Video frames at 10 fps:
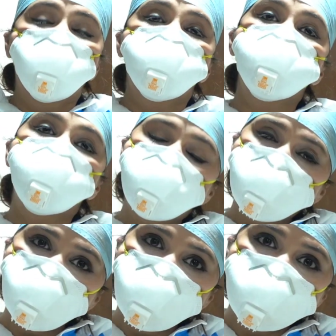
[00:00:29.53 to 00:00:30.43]
So Seeds
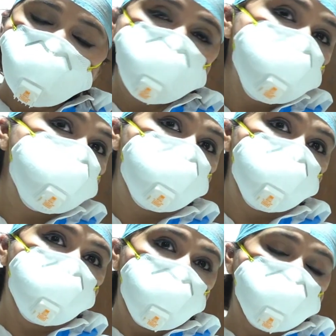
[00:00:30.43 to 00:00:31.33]
of Innocence is
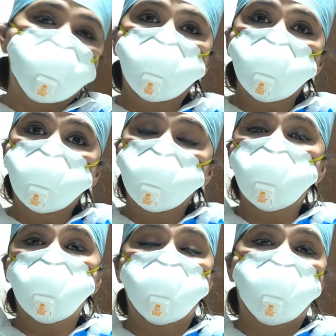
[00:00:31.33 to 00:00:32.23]
prepared to
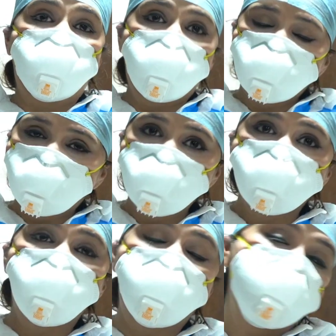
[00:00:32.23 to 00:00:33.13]
do the egg
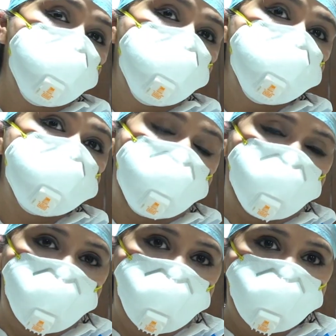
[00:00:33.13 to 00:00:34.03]
freezing even in this
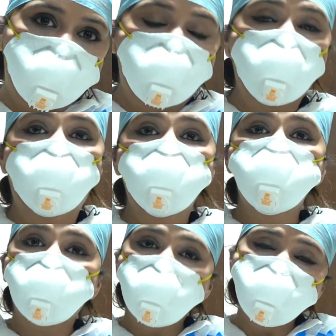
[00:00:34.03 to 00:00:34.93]
era. We're going to
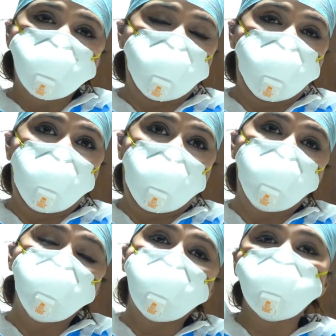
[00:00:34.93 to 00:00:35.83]
show you today
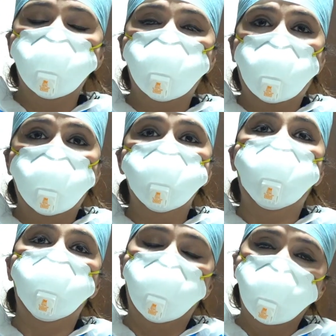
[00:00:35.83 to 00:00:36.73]
how we have prepared
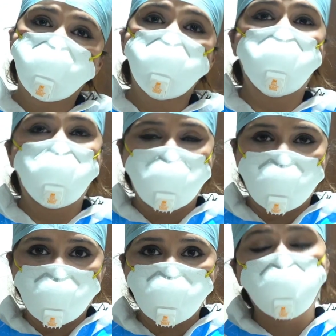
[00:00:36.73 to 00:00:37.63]
our OT and
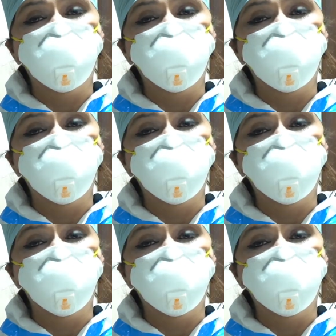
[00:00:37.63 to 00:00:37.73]
lab